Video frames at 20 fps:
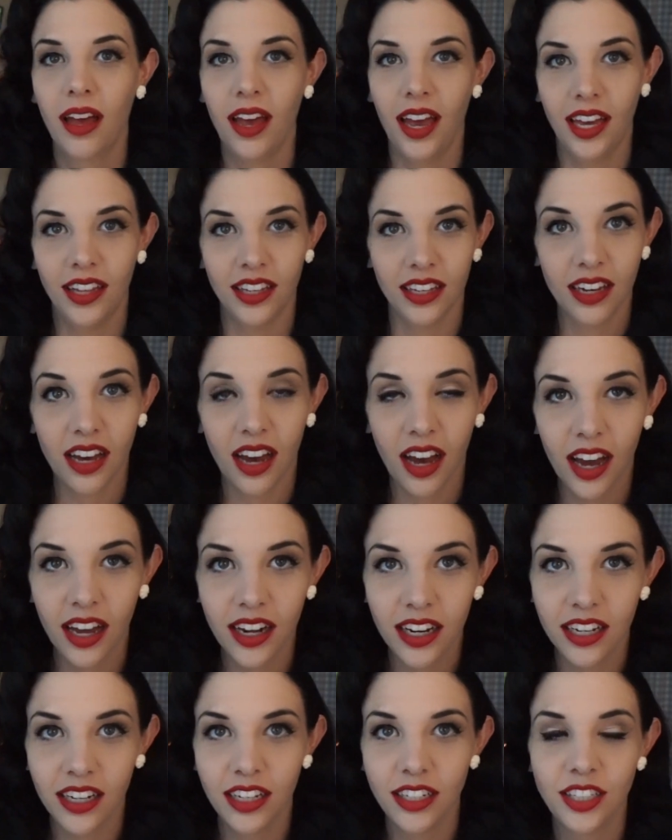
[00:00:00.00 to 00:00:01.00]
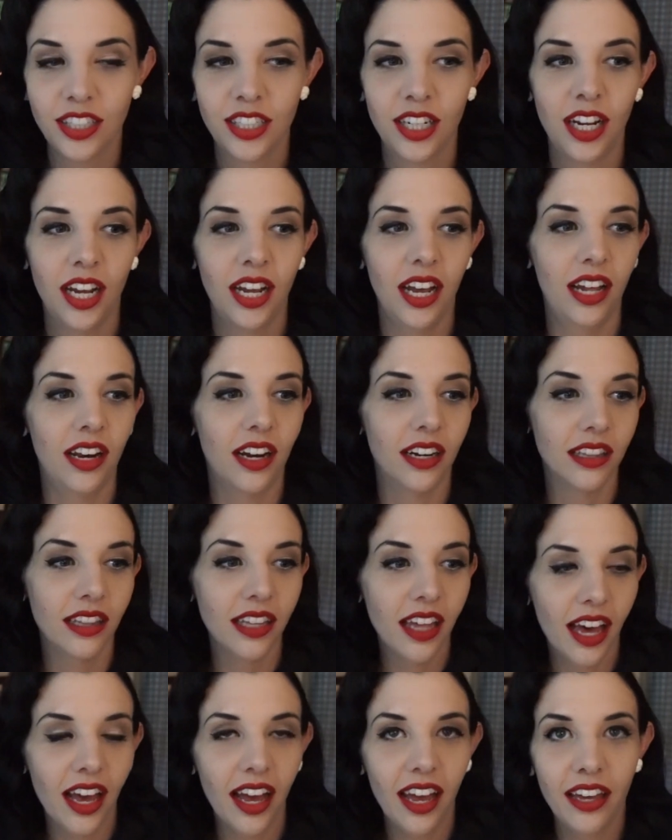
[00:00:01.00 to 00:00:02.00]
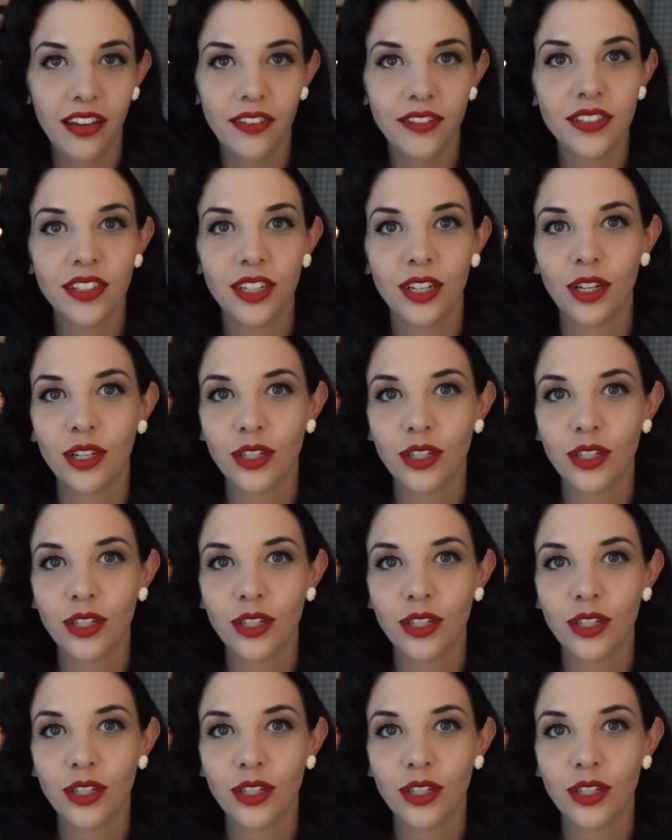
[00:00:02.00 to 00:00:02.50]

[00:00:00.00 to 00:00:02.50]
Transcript: and the cottage and our lives